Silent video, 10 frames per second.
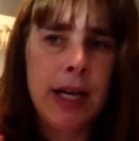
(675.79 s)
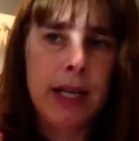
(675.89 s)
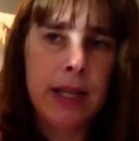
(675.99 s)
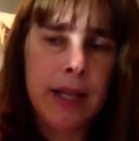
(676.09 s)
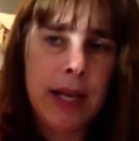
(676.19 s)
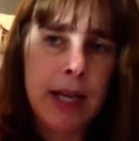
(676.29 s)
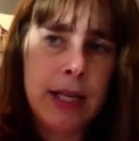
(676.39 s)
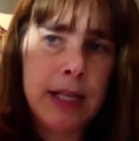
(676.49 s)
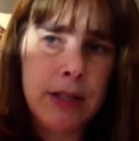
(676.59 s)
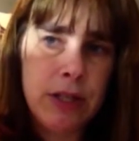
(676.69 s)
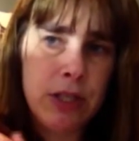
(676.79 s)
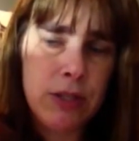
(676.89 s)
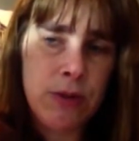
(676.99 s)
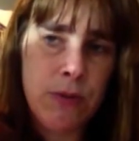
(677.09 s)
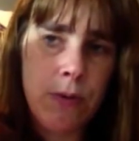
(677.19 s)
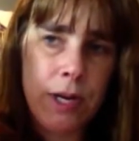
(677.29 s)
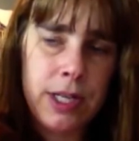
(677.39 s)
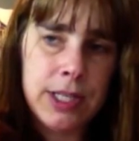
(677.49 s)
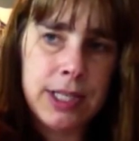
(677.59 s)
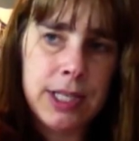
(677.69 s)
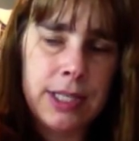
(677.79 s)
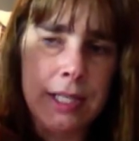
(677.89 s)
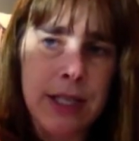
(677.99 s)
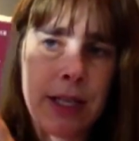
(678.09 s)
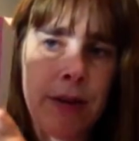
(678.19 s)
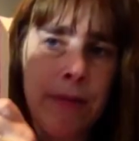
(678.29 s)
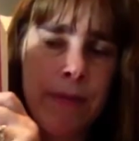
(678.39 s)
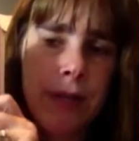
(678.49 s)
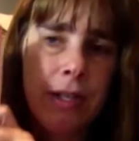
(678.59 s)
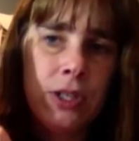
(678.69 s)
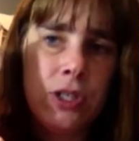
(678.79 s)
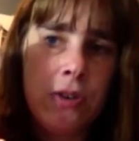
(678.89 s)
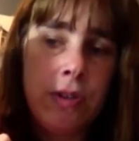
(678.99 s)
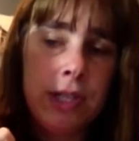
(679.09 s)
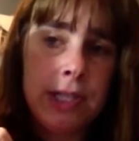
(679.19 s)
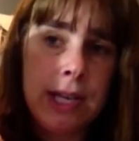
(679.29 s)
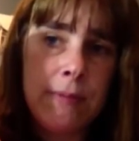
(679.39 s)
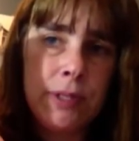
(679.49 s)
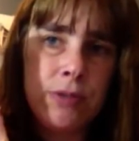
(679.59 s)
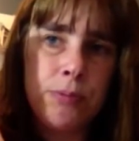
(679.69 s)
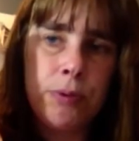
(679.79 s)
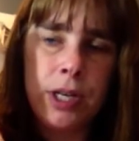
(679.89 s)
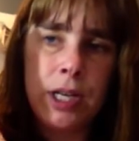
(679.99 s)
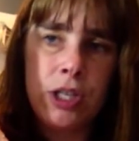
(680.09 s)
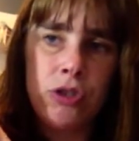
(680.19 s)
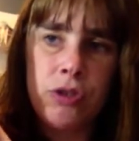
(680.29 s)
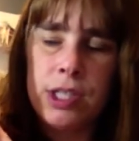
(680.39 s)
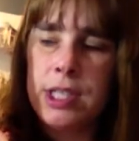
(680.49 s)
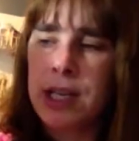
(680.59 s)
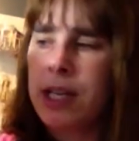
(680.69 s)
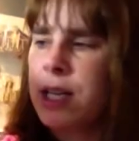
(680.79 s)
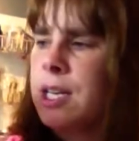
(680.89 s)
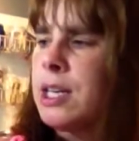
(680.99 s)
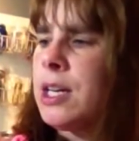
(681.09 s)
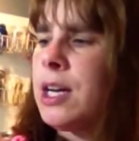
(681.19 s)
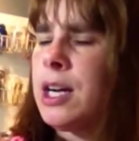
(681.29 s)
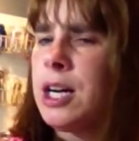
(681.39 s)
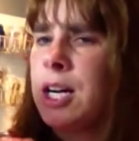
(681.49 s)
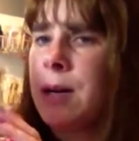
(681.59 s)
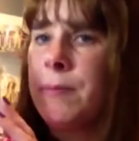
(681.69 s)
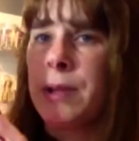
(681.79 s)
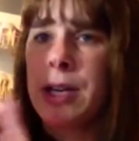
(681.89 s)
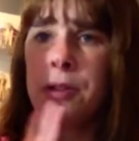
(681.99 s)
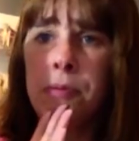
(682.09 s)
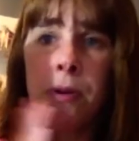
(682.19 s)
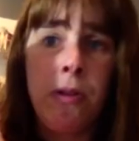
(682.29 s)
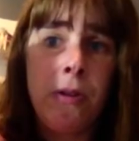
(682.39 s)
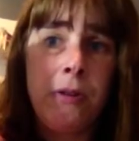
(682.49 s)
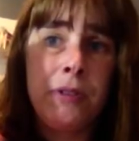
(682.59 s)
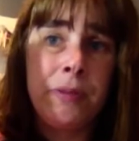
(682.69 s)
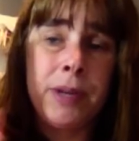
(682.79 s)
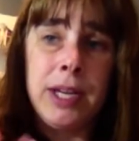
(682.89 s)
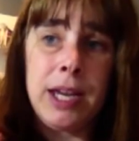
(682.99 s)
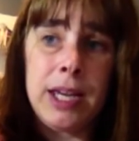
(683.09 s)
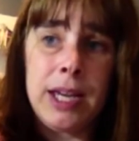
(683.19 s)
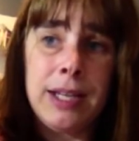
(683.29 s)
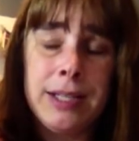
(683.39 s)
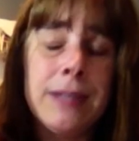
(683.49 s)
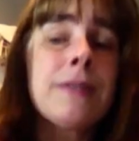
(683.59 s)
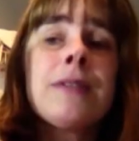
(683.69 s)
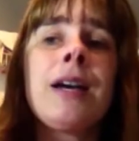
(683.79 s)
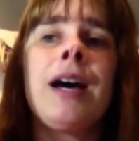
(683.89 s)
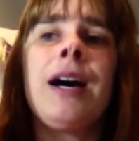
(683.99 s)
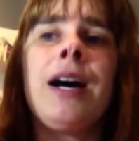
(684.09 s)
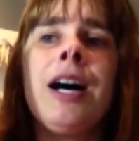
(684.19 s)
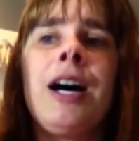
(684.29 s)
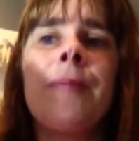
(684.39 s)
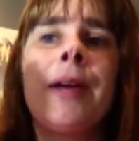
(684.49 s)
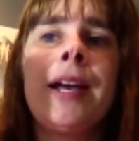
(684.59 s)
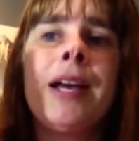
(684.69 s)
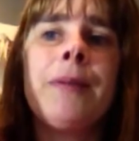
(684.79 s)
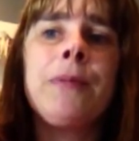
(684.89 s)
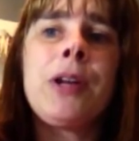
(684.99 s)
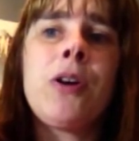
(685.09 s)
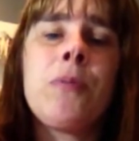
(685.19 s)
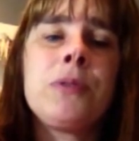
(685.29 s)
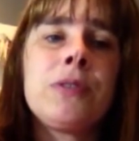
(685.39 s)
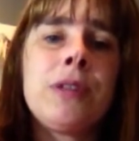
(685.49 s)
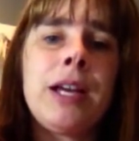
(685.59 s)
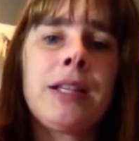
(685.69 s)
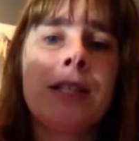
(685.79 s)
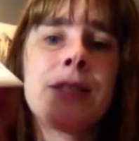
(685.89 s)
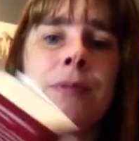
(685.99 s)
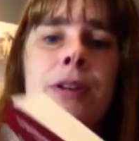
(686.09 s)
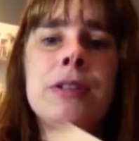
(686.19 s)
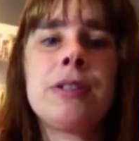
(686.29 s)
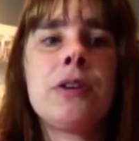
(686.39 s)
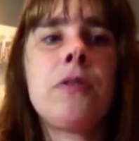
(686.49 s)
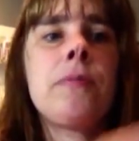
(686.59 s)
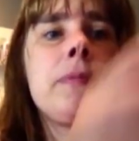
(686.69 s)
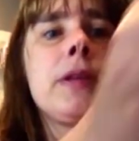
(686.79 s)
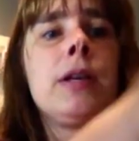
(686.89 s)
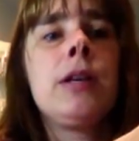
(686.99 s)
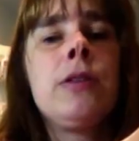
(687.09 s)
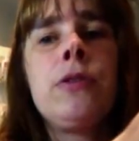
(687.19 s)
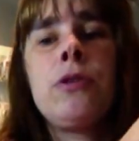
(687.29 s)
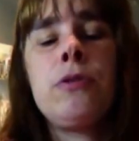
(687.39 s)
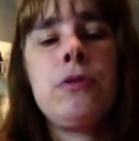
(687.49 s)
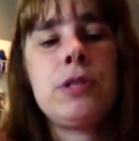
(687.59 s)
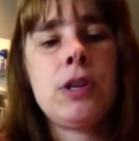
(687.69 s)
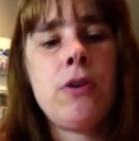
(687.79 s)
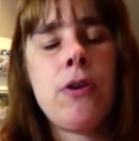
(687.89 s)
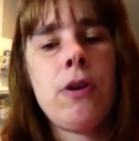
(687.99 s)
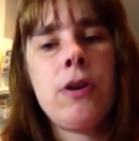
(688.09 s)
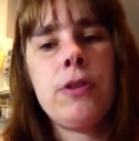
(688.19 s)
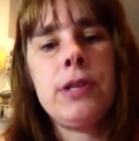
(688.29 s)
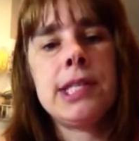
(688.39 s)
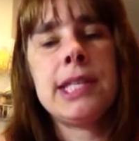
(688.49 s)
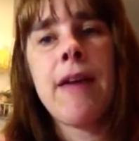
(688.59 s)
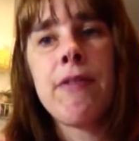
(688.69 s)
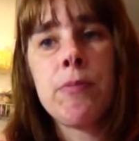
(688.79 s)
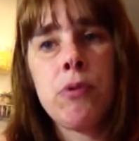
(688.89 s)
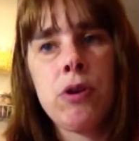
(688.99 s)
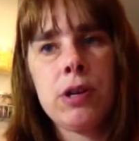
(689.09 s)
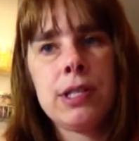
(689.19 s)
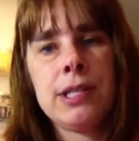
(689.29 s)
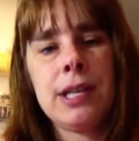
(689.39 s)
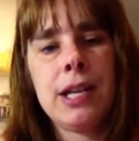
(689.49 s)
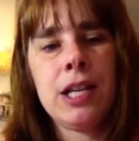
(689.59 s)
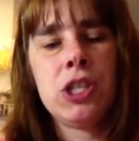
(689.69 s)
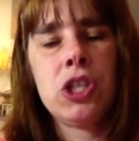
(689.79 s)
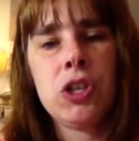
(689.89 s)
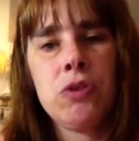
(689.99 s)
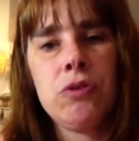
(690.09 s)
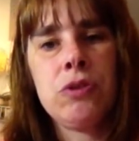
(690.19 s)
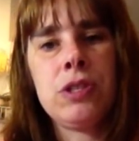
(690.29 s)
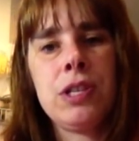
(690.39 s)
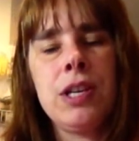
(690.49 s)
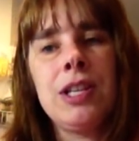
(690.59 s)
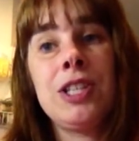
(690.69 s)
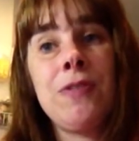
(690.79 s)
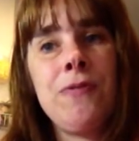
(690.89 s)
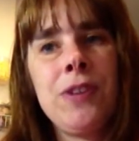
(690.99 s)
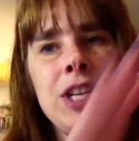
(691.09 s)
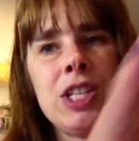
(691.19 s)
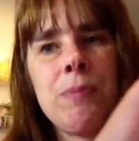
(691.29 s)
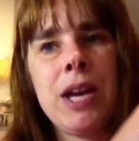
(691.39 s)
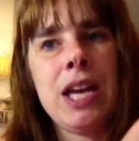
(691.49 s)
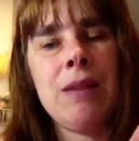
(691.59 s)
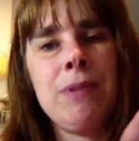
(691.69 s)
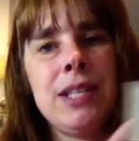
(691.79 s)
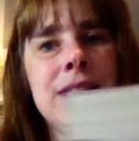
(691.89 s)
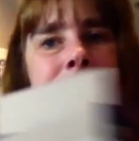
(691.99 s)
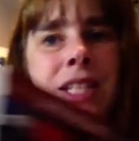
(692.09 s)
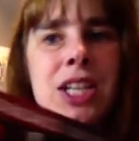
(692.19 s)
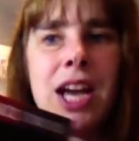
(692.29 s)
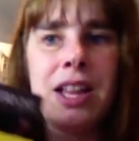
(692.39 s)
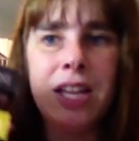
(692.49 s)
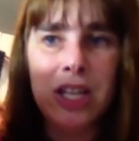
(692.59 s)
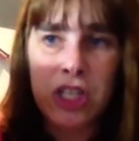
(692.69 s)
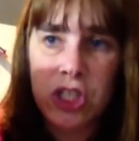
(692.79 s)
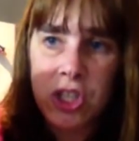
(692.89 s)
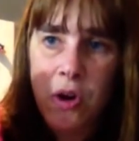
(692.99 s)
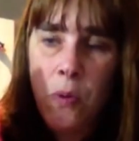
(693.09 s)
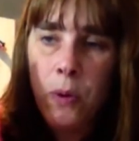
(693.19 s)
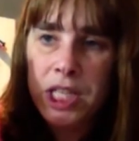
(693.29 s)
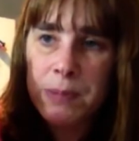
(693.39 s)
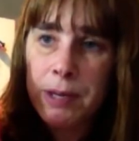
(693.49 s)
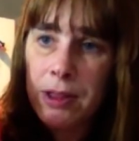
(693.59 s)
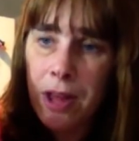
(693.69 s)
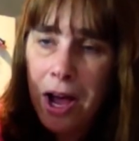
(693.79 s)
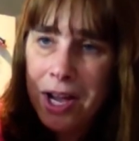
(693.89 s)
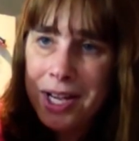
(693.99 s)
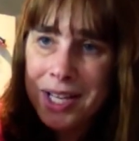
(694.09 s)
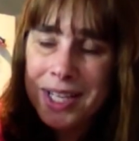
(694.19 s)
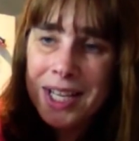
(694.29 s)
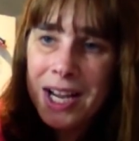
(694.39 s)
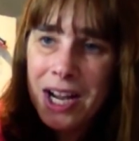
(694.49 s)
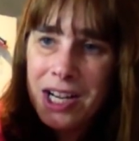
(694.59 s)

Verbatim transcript: And that is what it says in here. So this sounds pretty interesting, um, like a thriller to me, I guess. Um, and we hope to like this one. So those are the seven books that I chose to finish my ABC challenge. So wish me luck.